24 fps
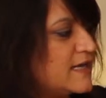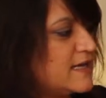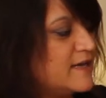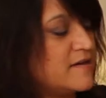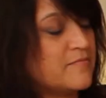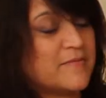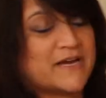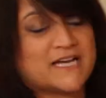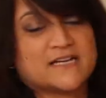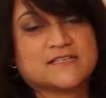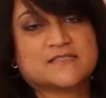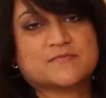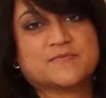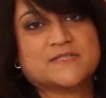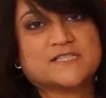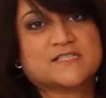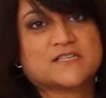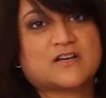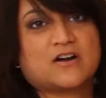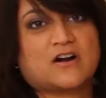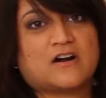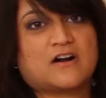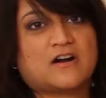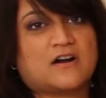in my husband's
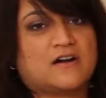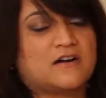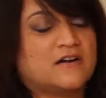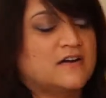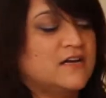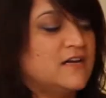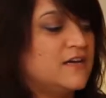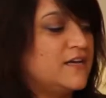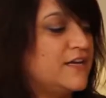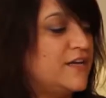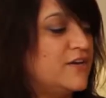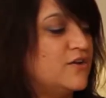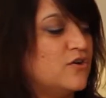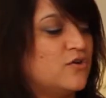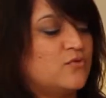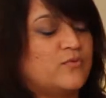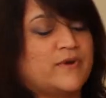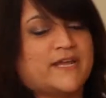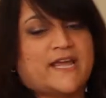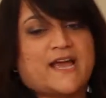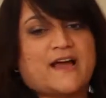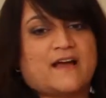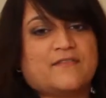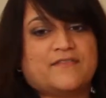car,
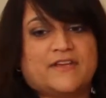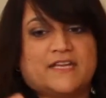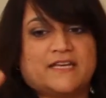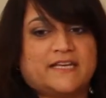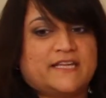we have it